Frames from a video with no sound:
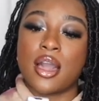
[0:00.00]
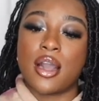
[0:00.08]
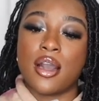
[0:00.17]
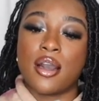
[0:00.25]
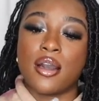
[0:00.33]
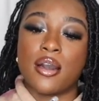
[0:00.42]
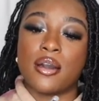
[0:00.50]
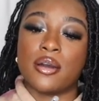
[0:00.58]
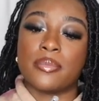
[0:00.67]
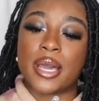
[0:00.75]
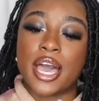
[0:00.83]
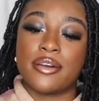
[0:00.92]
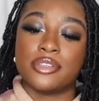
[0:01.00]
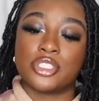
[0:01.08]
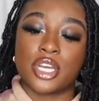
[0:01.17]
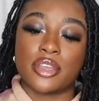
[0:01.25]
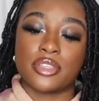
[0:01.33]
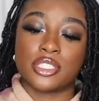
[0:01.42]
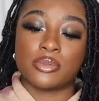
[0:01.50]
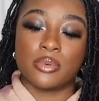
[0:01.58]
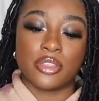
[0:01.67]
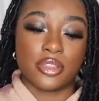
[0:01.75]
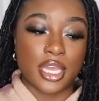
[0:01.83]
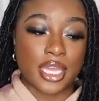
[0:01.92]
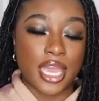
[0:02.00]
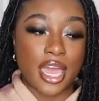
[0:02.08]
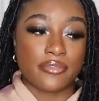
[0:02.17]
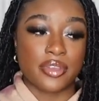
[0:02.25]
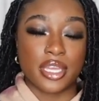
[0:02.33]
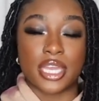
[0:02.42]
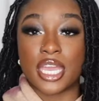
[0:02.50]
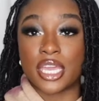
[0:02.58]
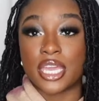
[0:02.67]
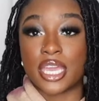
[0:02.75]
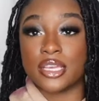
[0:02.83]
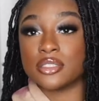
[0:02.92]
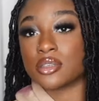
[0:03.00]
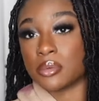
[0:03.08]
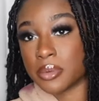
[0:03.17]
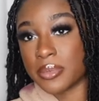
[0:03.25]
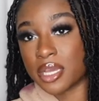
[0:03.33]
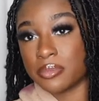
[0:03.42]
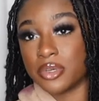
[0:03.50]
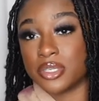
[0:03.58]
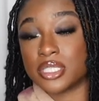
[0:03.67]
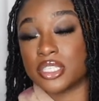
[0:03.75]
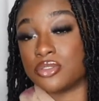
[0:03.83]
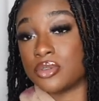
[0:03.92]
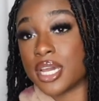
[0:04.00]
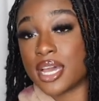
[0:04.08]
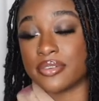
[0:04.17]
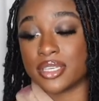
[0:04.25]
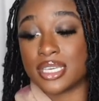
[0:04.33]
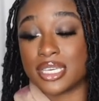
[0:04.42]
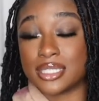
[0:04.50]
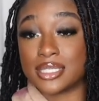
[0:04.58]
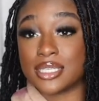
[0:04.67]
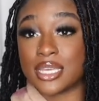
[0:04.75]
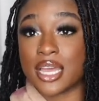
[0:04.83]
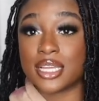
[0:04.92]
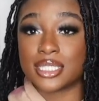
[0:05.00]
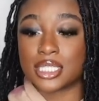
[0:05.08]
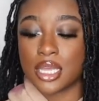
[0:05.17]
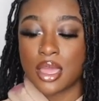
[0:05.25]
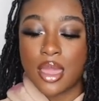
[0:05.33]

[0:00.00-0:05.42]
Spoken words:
I haven't tried this with like having a case on my MacBook because I do not have a case yet.